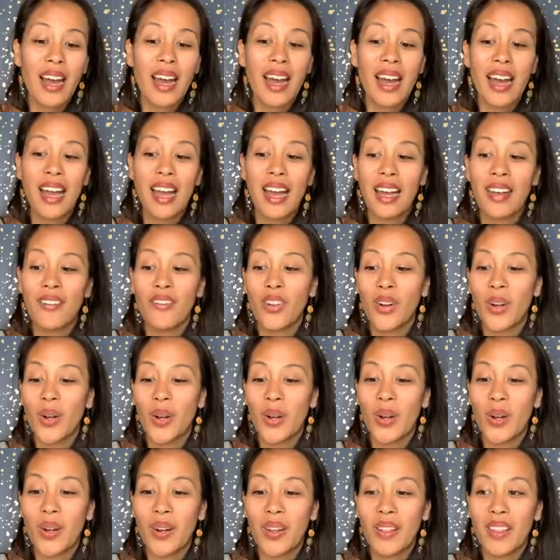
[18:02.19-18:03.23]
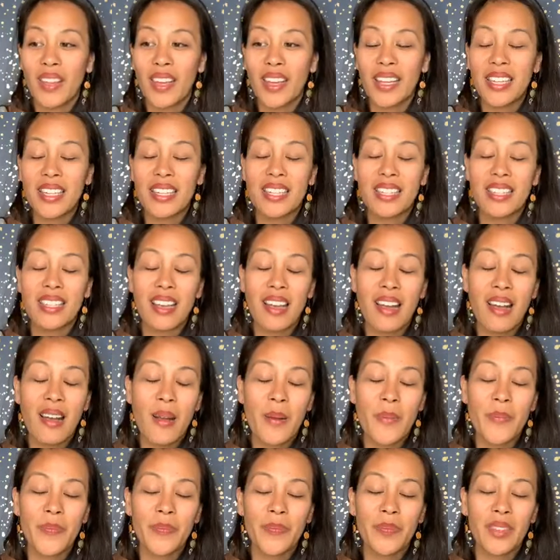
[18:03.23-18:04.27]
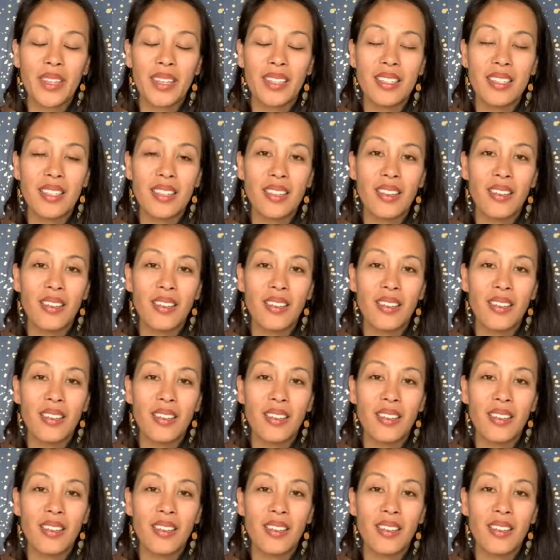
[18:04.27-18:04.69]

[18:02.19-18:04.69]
I've heard things to the